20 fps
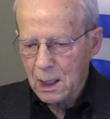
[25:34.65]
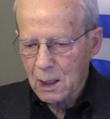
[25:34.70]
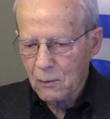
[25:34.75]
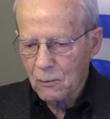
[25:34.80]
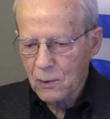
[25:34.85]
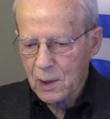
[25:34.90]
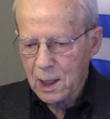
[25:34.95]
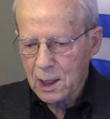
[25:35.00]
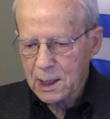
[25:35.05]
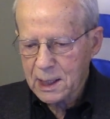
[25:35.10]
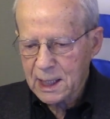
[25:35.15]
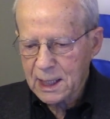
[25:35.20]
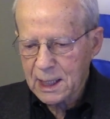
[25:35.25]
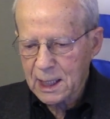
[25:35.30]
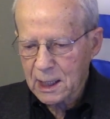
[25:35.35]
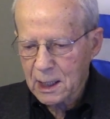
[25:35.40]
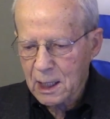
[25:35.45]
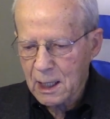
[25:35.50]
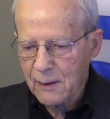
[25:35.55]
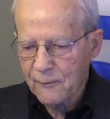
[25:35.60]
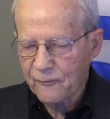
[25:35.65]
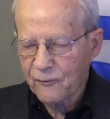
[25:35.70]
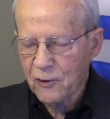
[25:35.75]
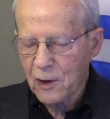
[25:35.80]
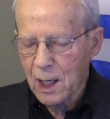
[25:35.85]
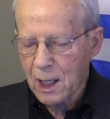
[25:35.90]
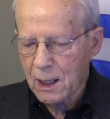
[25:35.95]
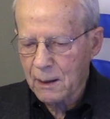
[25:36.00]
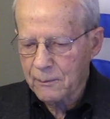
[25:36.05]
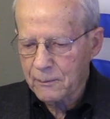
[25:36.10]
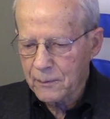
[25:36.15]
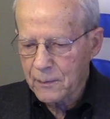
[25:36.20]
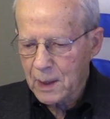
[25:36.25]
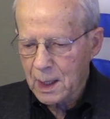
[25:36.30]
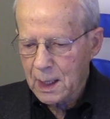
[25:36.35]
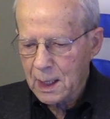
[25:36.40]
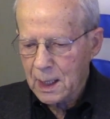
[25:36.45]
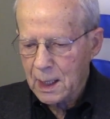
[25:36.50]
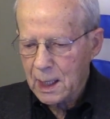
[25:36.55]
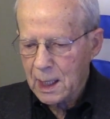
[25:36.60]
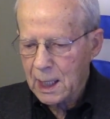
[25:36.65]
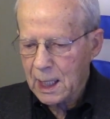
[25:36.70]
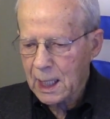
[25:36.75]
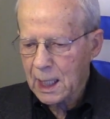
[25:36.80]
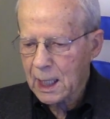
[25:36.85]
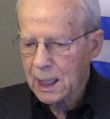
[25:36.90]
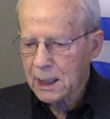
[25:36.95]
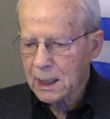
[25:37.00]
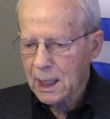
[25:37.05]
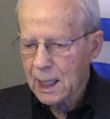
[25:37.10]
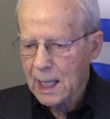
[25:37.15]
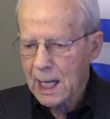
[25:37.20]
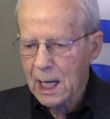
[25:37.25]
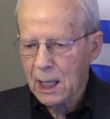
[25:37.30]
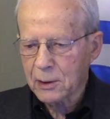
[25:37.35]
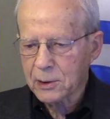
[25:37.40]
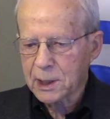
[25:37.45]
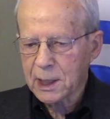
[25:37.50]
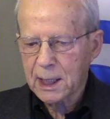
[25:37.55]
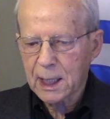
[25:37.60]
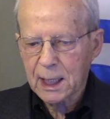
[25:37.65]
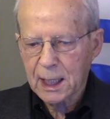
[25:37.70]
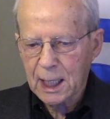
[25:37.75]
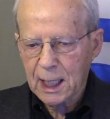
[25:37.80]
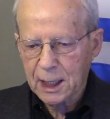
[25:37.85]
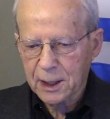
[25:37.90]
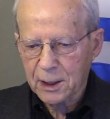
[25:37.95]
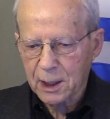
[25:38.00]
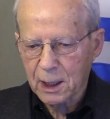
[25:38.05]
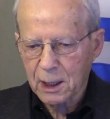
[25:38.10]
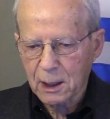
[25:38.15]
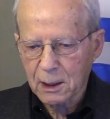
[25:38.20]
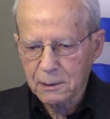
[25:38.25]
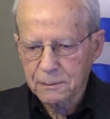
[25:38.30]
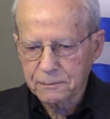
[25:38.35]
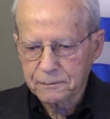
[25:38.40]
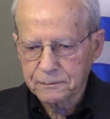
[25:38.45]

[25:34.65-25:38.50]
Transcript: Where did it come from, and how did it get there?